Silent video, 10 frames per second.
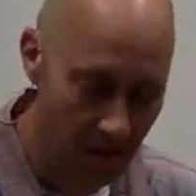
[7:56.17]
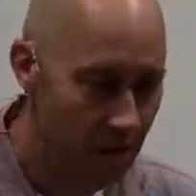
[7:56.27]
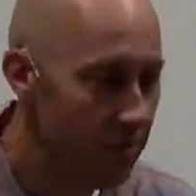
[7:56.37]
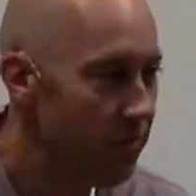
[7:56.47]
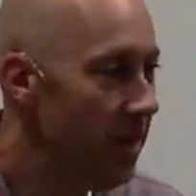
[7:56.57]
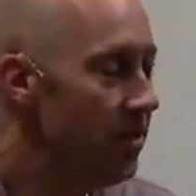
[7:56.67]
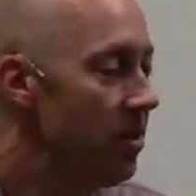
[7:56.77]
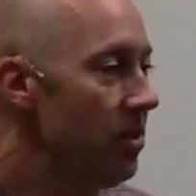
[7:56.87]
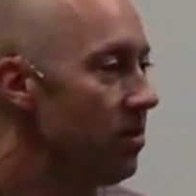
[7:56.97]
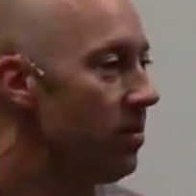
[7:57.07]

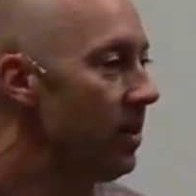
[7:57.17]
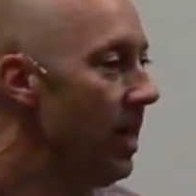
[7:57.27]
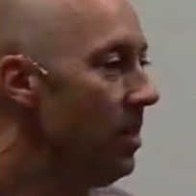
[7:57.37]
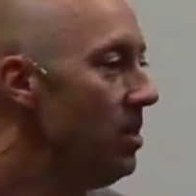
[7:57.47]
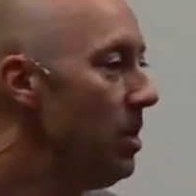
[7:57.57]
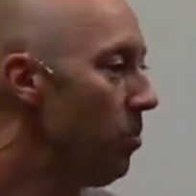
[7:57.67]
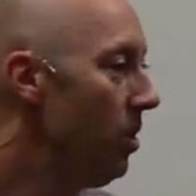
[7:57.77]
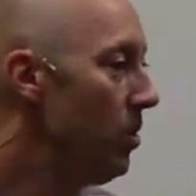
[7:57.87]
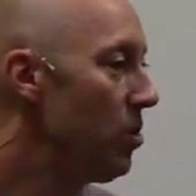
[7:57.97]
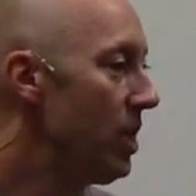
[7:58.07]
Francis gained a deeper
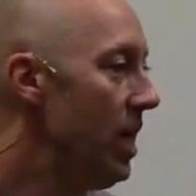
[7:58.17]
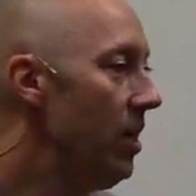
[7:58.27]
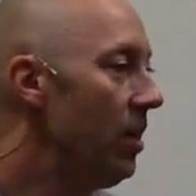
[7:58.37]
understanding